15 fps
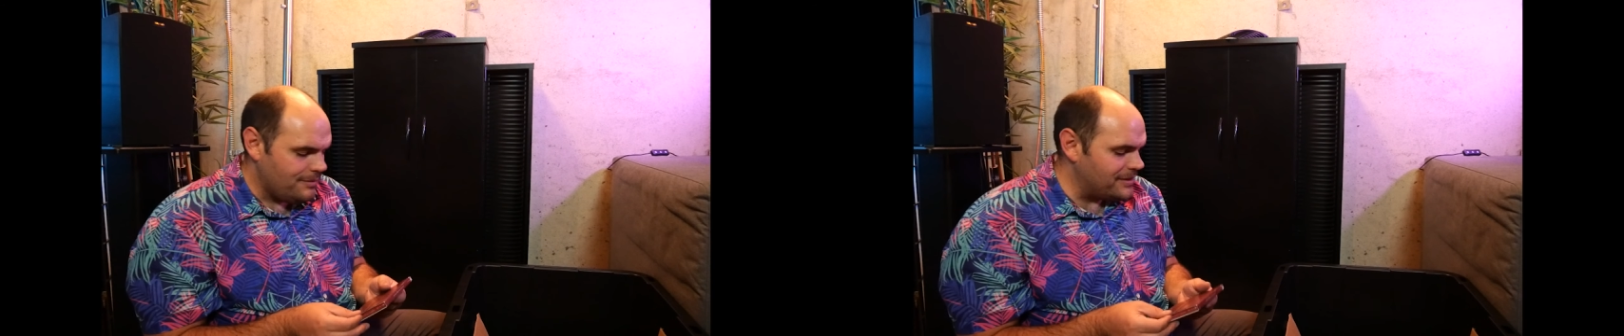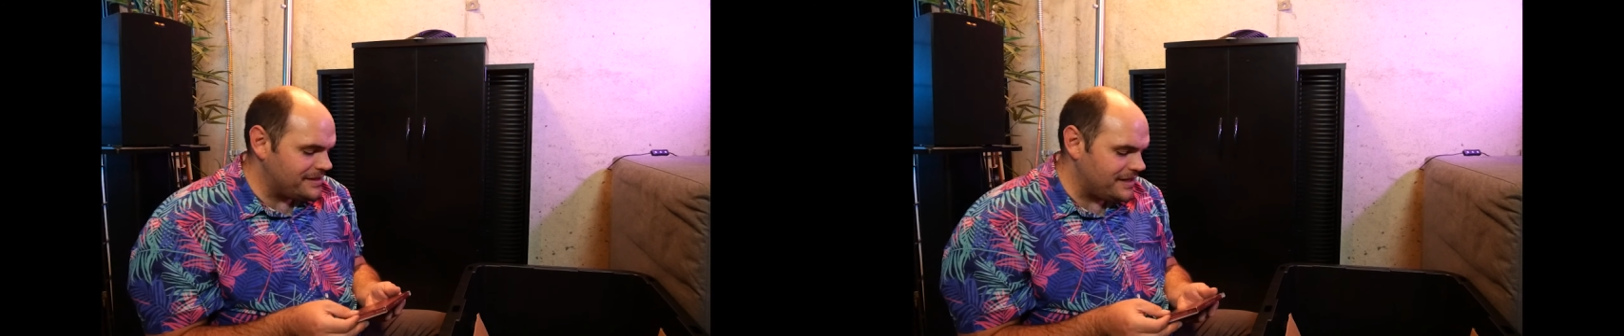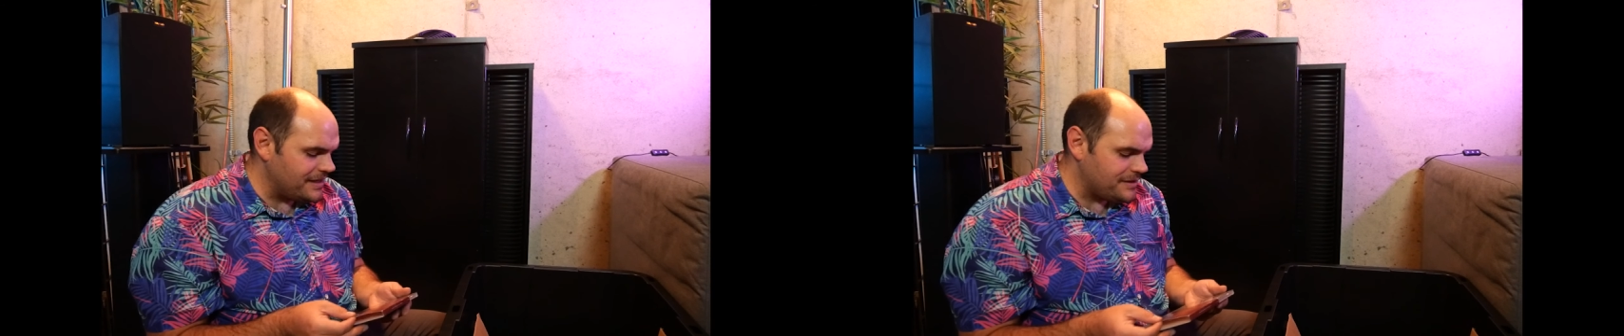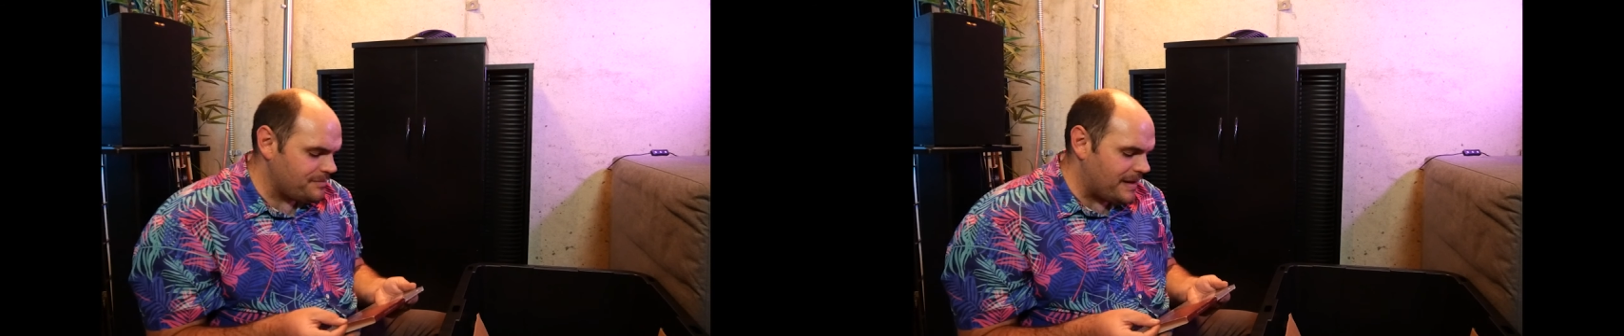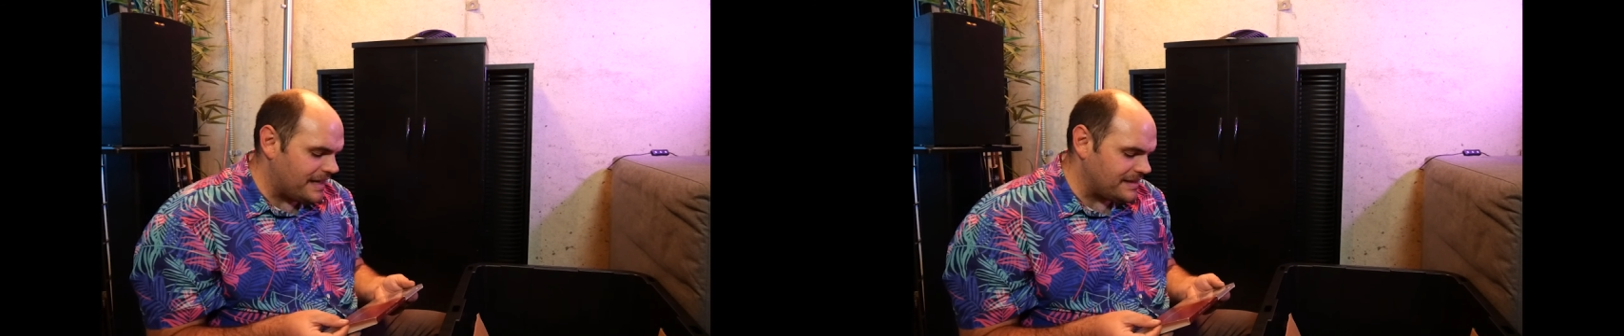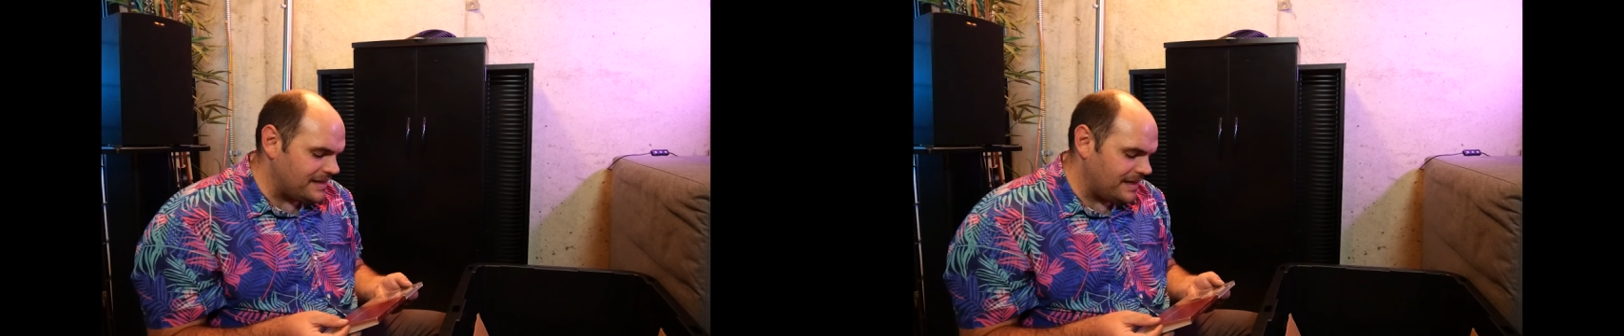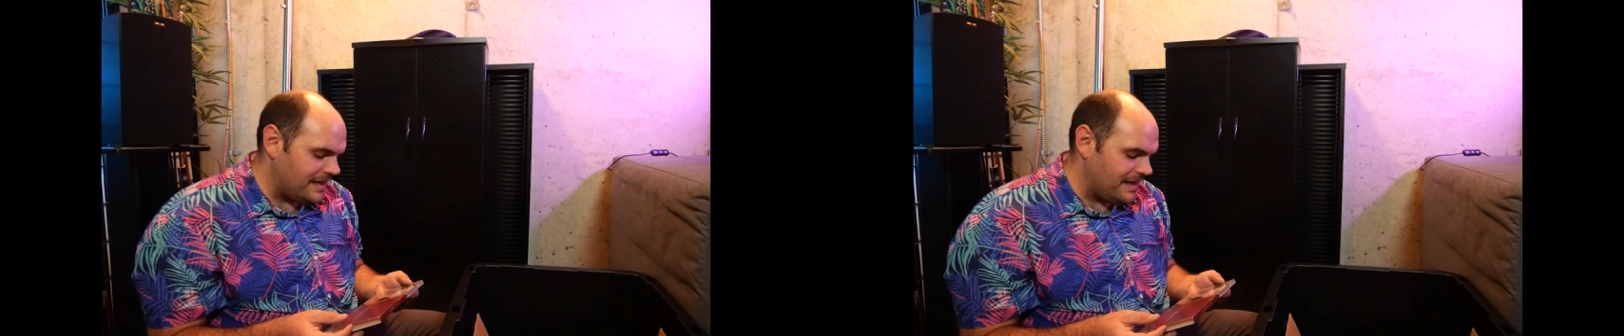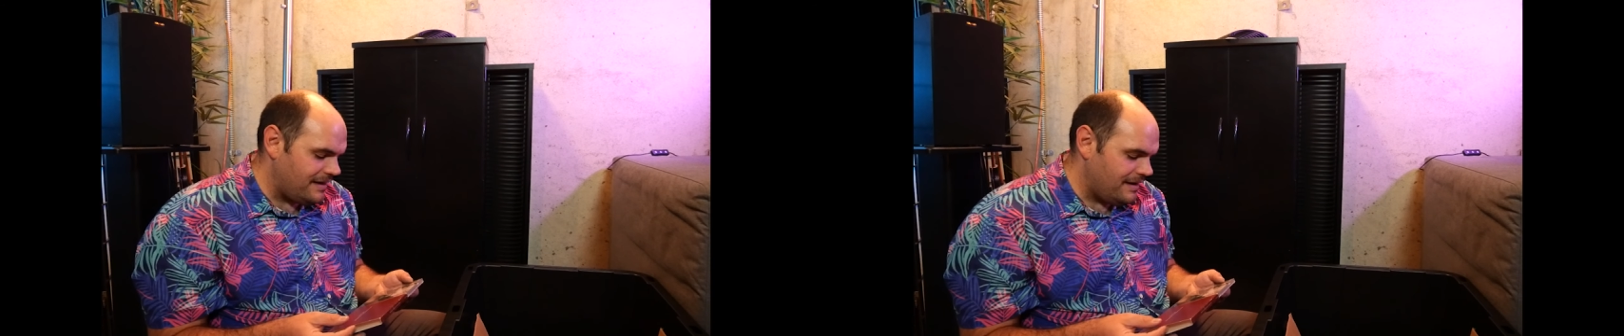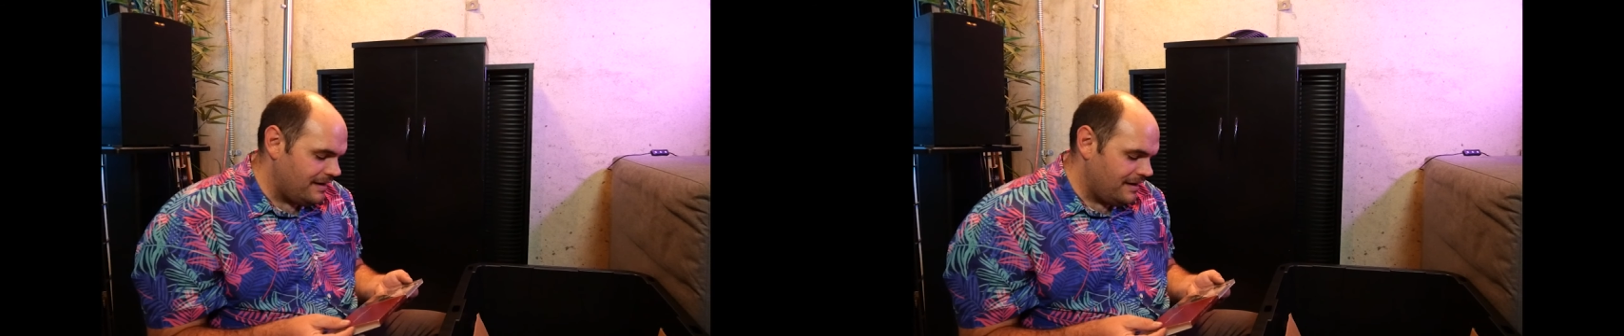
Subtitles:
wasn't expecting it.